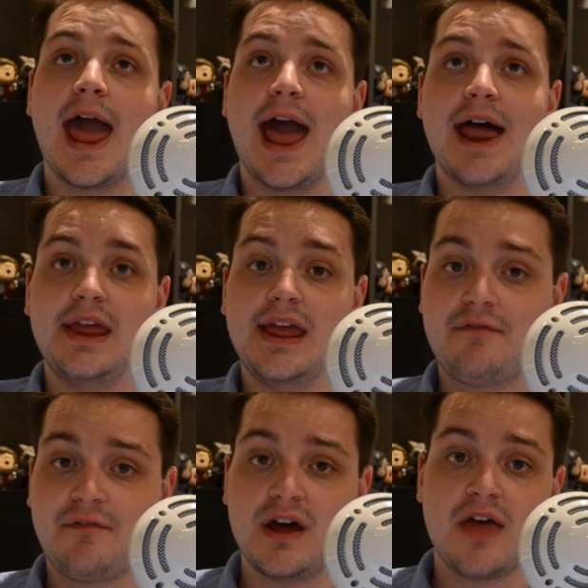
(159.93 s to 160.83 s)
And
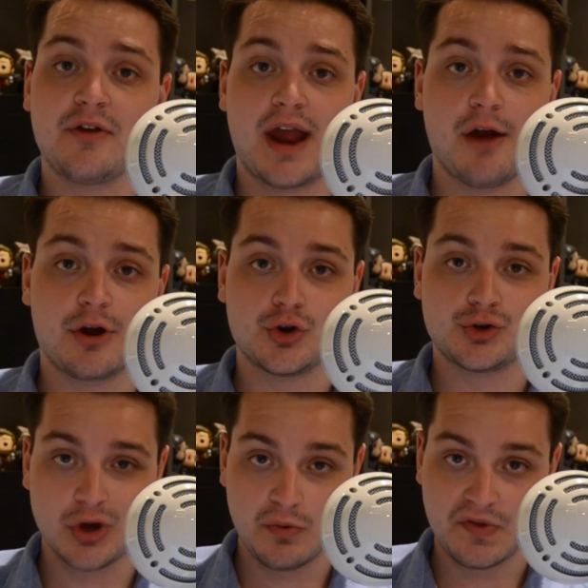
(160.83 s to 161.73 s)
if another
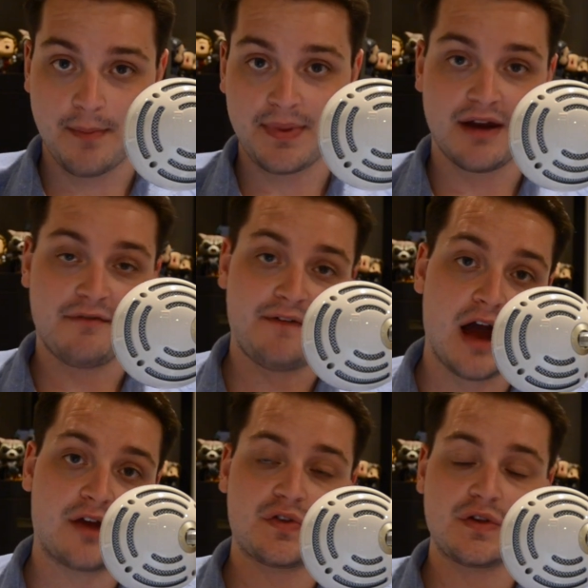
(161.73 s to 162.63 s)
character shows up in a
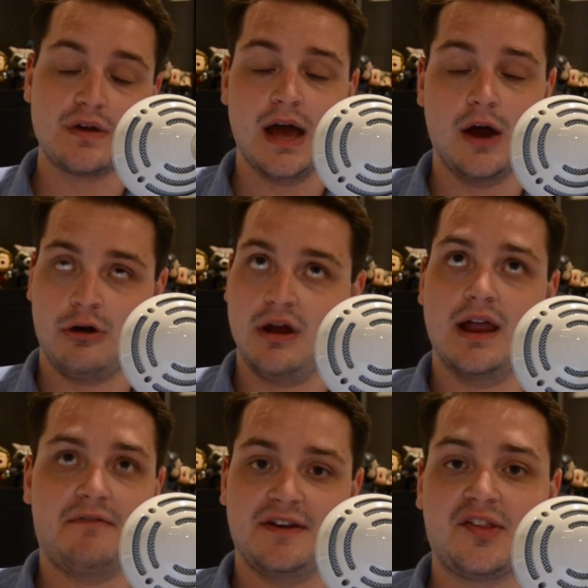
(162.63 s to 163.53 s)
Fox uh, or
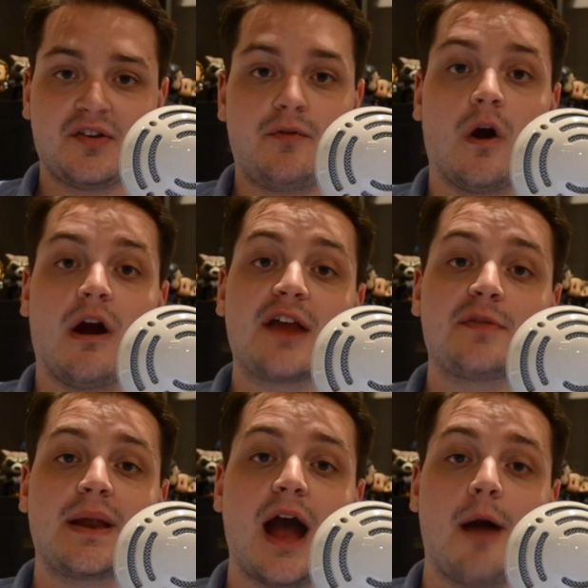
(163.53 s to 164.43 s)
a Fantastic Four or
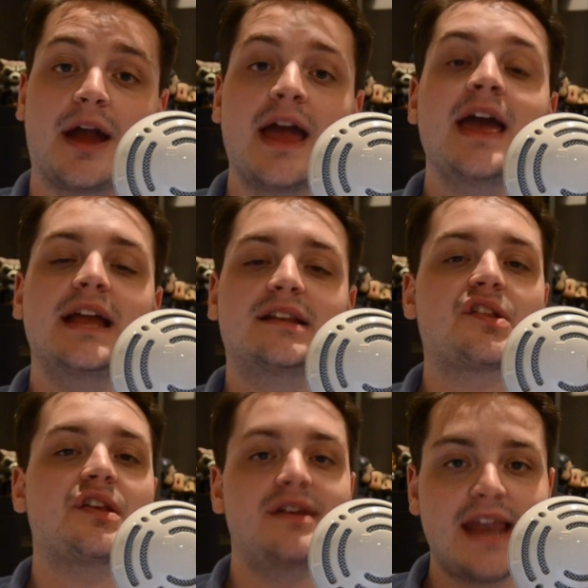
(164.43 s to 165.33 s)
X Men comic, it
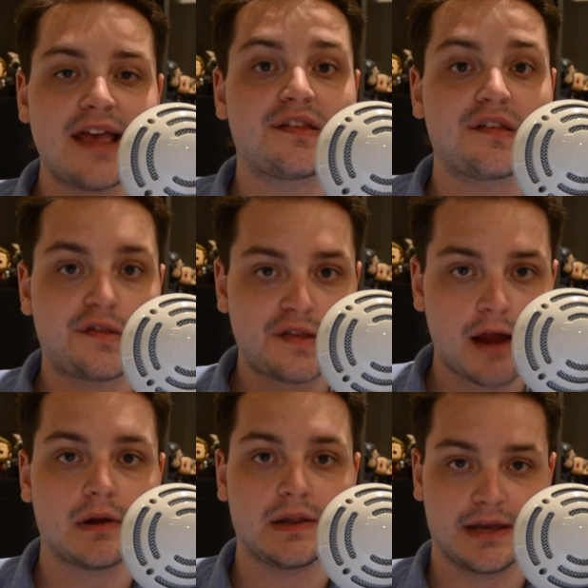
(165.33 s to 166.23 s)
doesn't
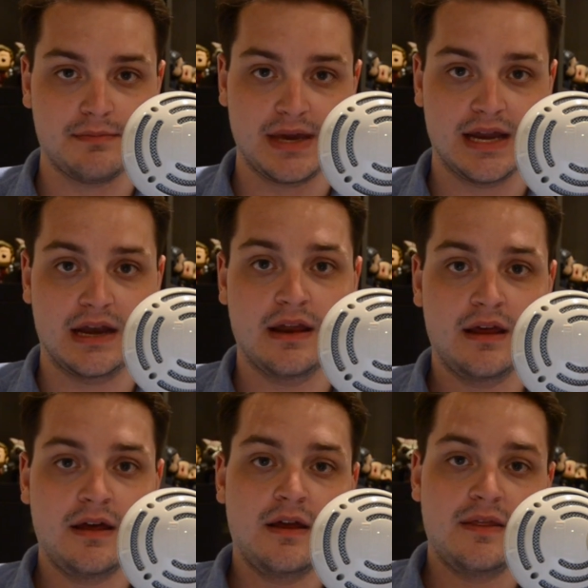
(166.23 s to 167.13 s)
necessarily mean
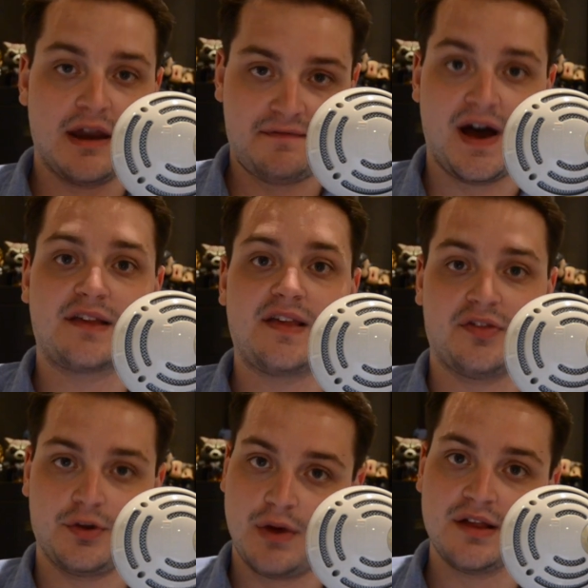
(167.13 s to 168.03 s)
that Fox
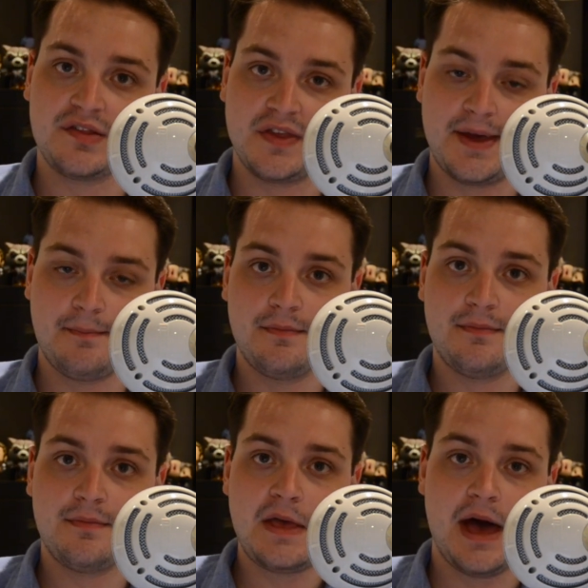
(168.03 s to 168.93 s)
has the rights to them.
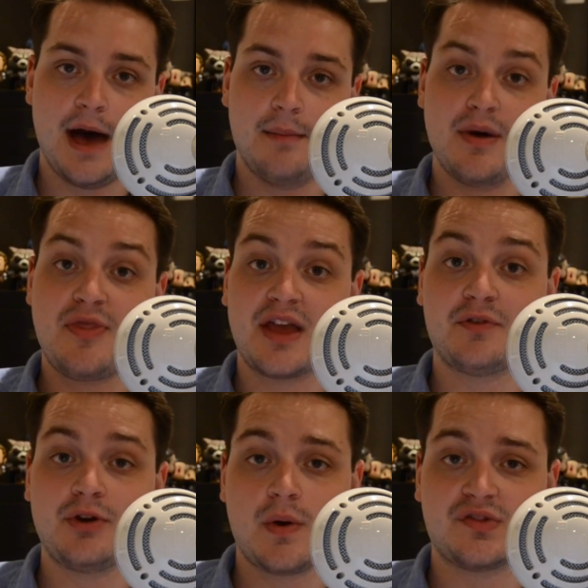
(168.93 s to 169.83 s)
Uh, but thanks
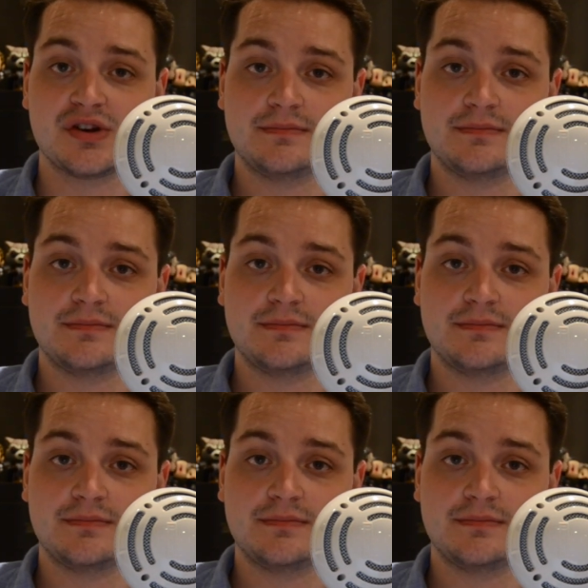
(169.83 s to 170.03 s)
for your question.